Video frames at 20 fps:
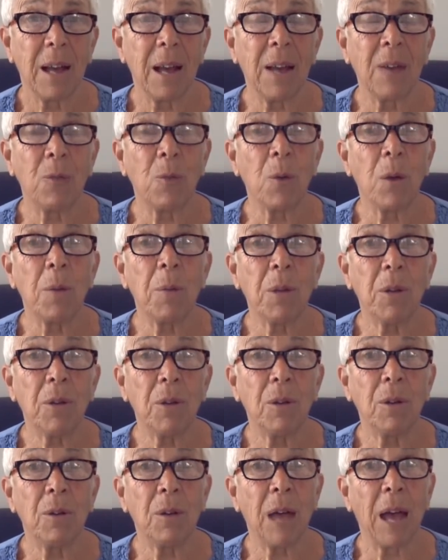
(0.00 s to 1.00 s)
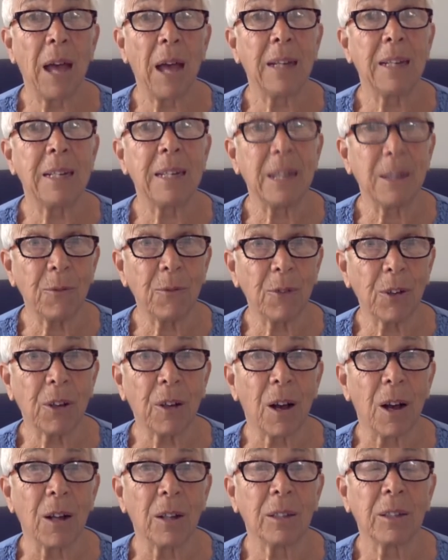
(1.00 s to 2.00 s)
And women who had
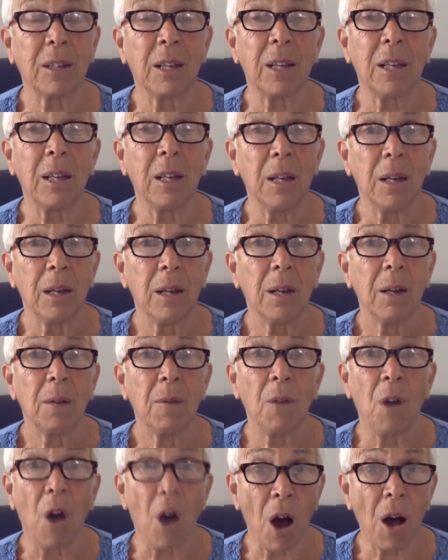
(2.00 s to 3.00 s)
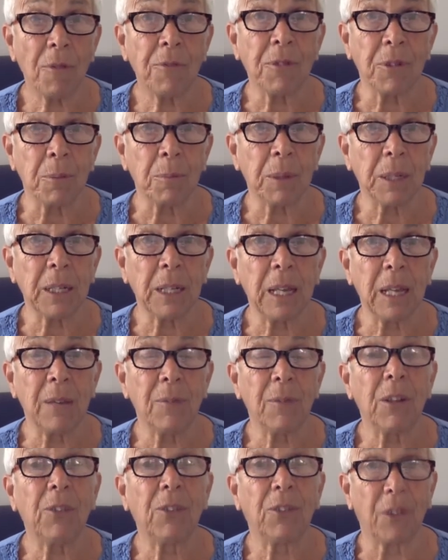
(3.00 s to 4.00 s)
difficulty often
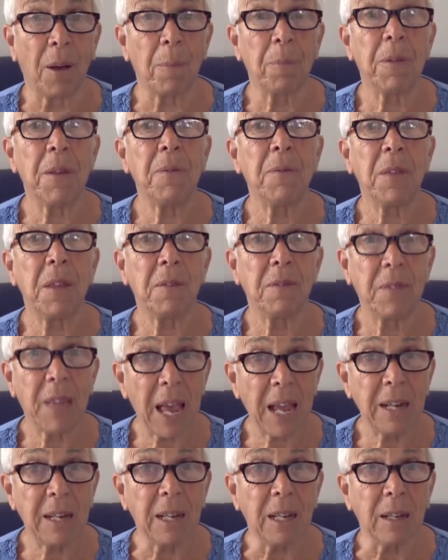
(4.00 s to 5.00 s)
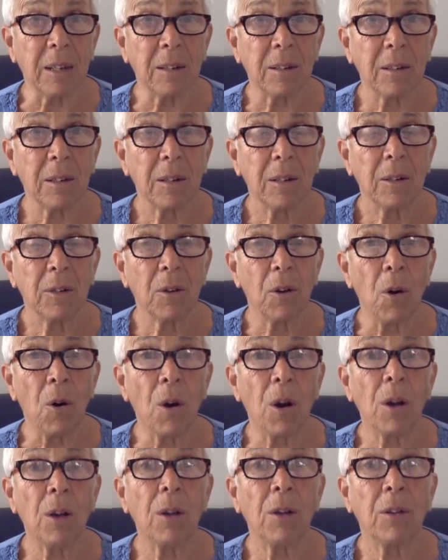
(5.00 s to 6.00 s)
believe it's something that they did
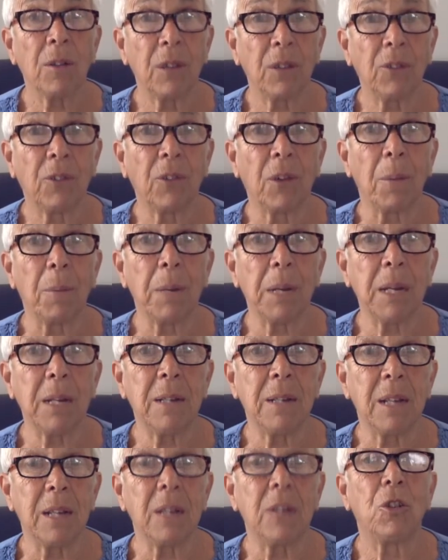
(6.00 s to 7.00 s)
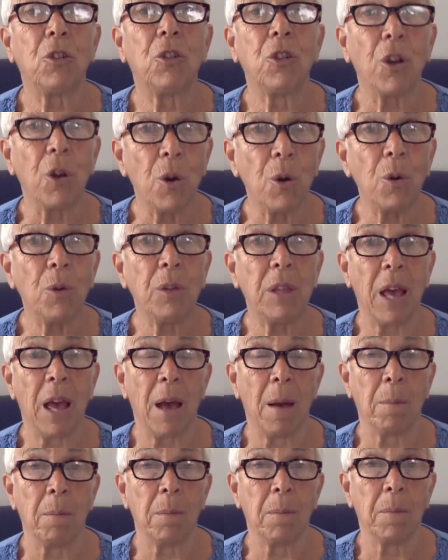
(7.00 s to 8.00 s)
or that somebody did to
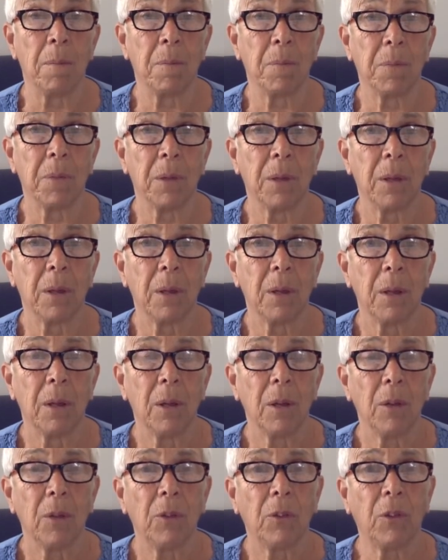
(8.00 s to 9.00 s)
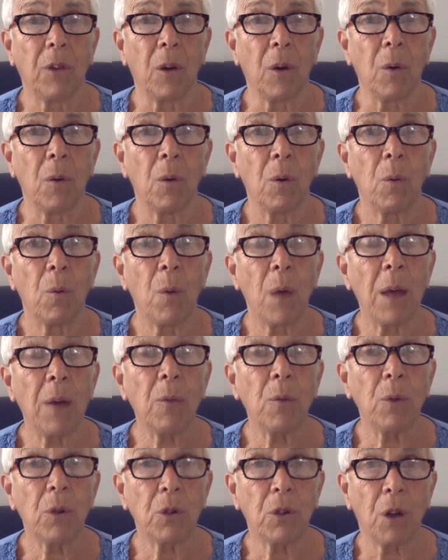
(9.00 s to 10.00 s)
them. So when
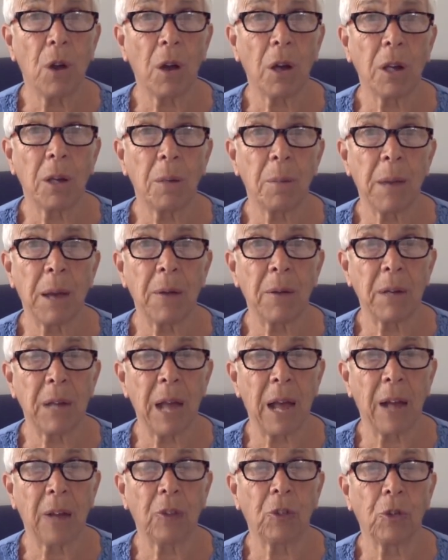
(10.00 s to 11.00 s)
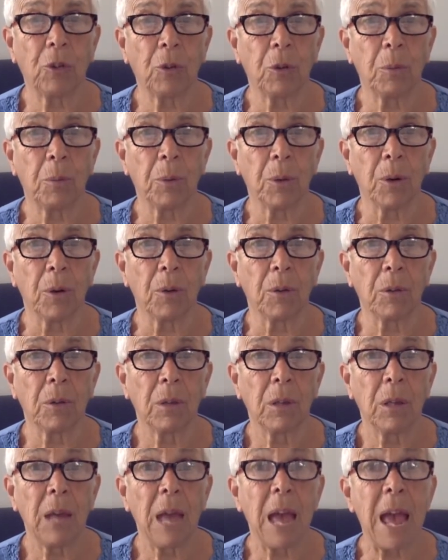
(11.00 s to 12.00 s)
we're talking about natural birth,
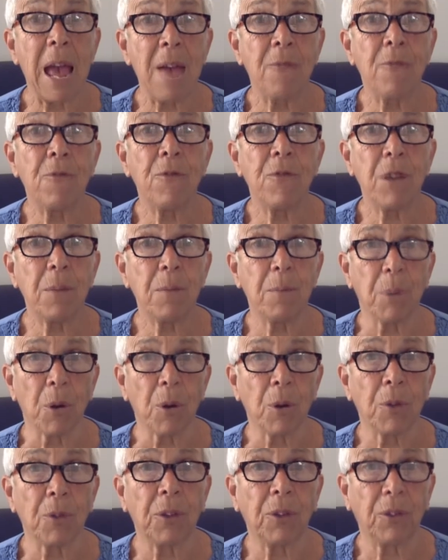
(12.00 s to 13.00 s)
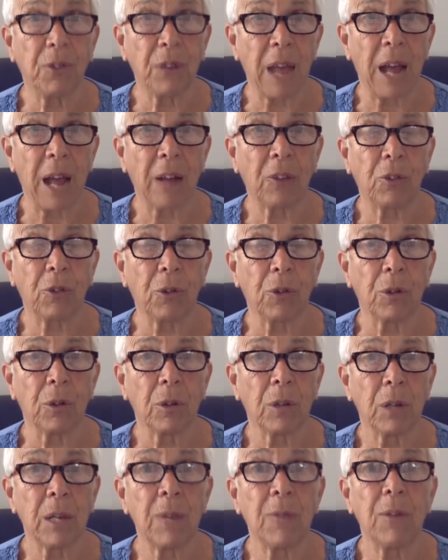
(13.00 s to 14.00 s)
every birth is natural,
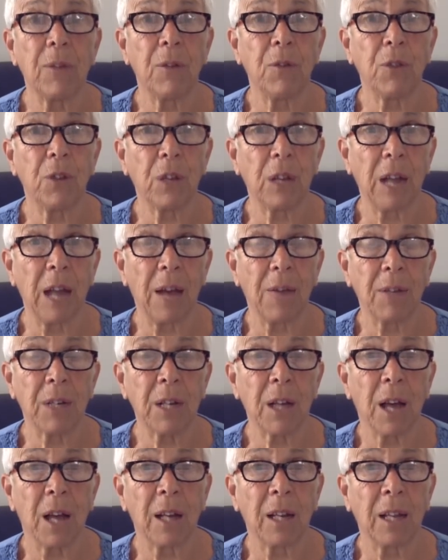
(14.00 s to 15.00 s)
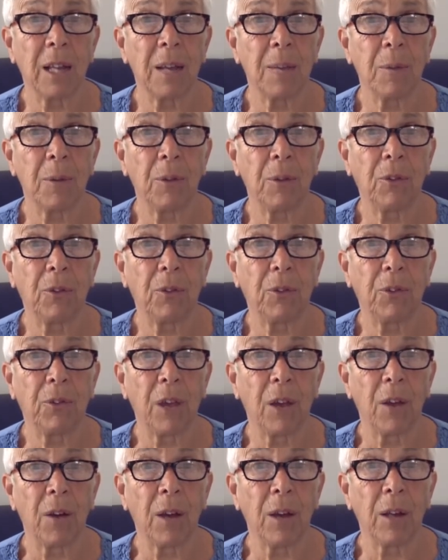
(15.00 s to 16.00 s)
even if you're going to have a non-laboring
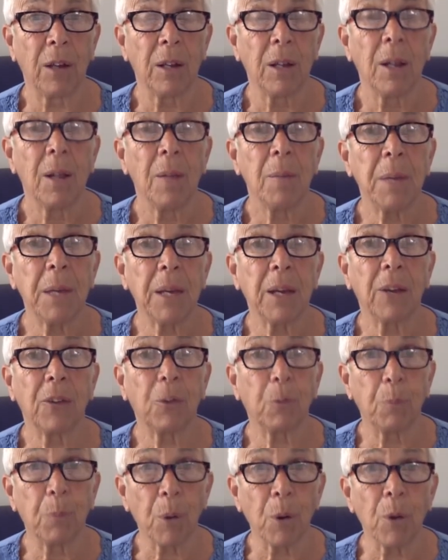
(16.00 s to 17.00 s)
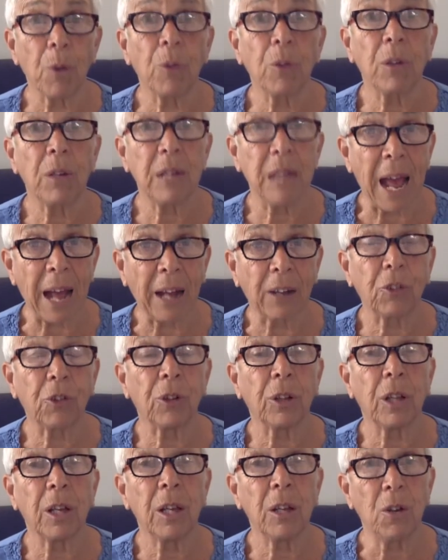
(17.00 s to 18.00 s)
cesarean, because birth
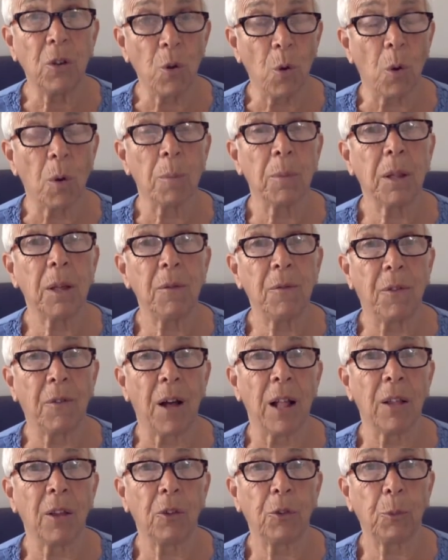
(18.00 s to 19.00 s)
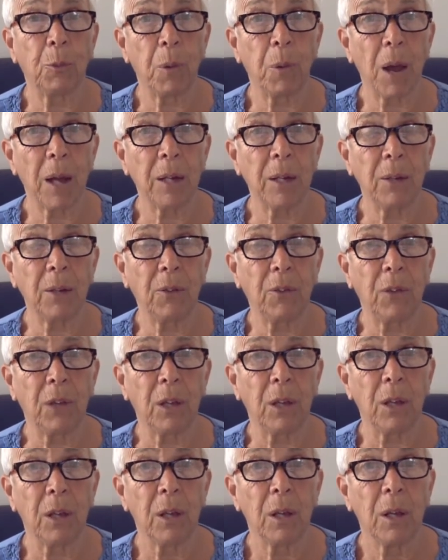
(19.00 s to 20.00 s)
naturally and normally follows pregnancy.
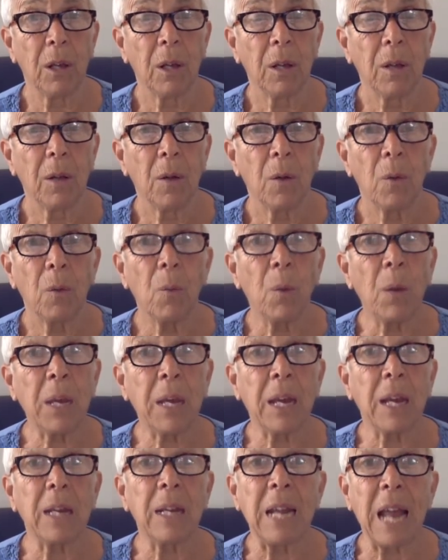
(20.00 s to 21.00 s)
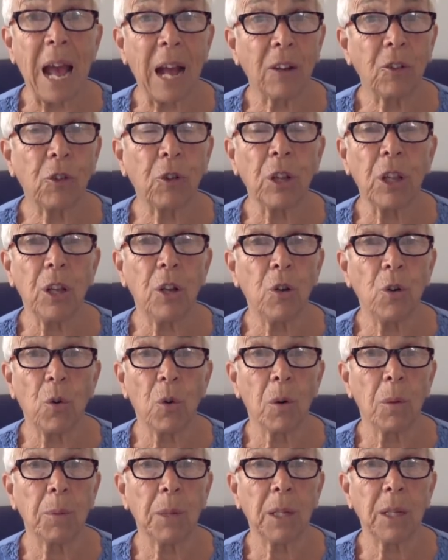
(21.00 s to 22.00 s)
We can naturally and
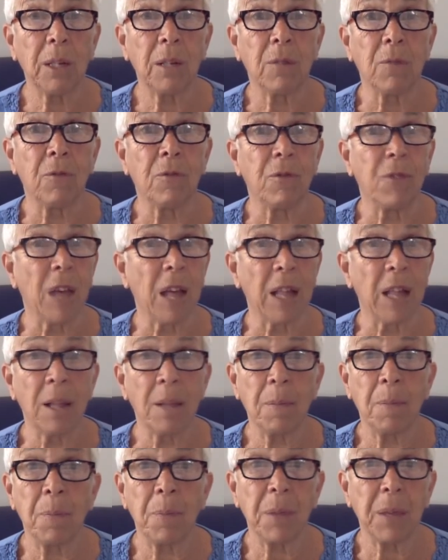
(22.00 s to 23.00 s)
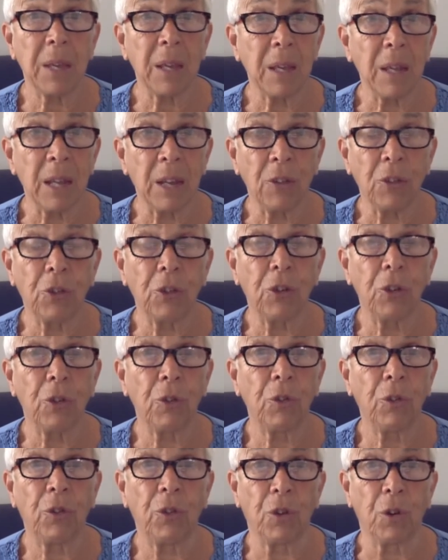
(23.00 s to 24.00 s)
normally develop
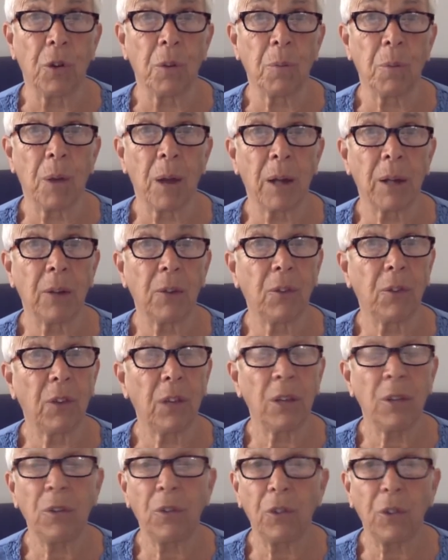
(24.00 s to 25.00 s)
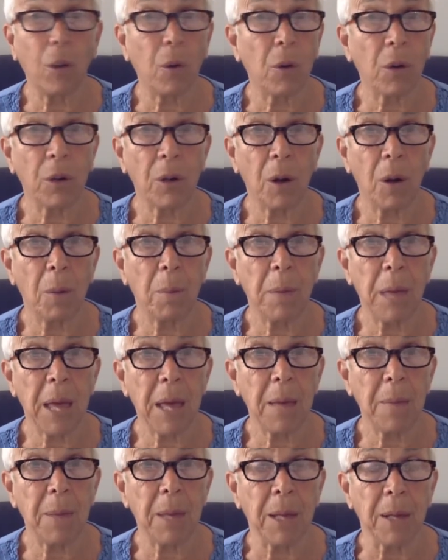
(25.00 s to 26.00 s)
issues during pregnancy, so can our
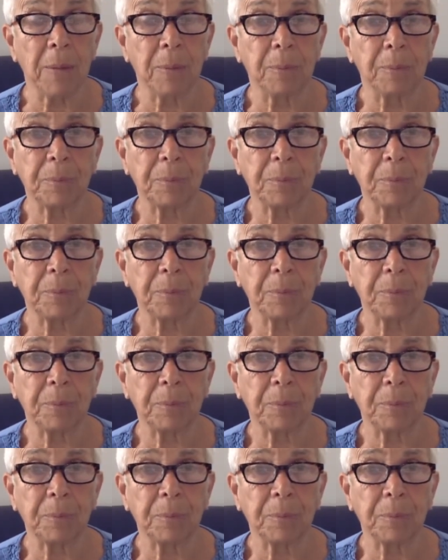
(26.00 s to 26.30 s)
baby.